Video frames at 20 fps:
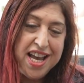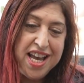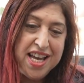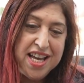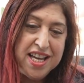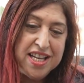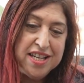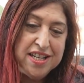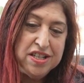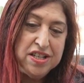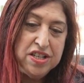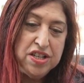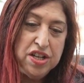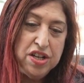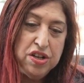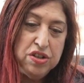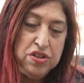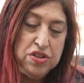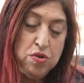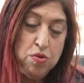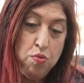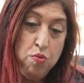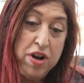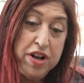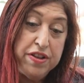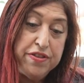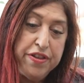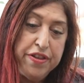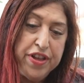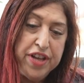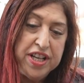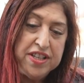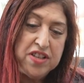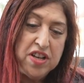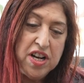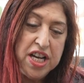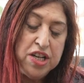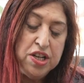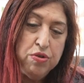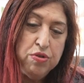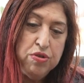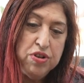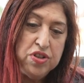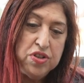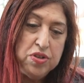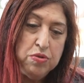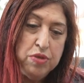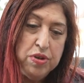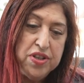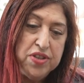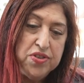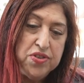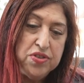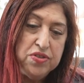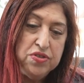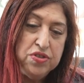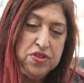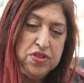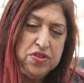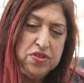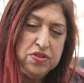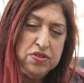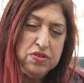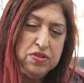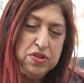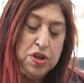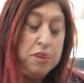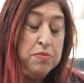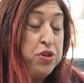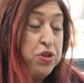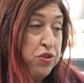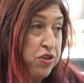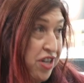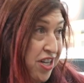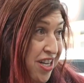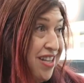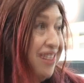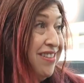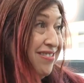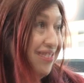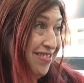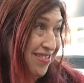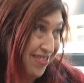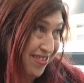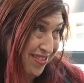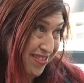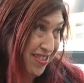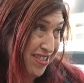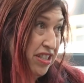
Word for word: And so one of the things that I noticed was just community,